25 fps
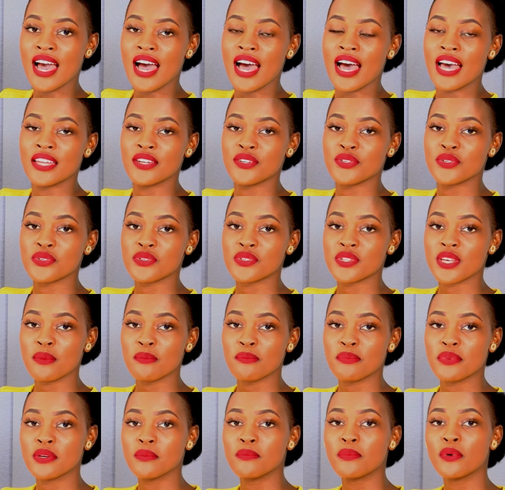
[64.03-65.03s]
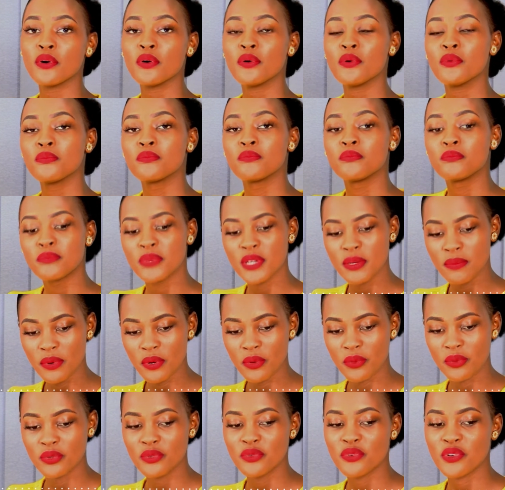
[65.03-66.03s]
and to some people
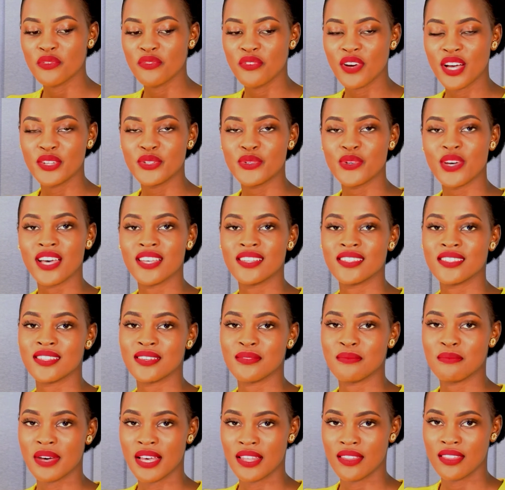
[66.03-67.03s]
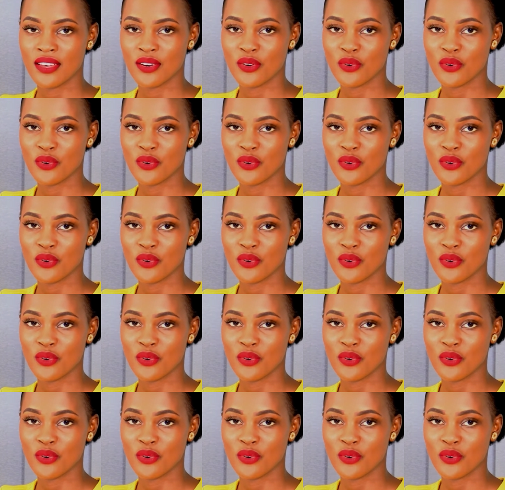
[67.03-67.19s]
will refer to her as the mother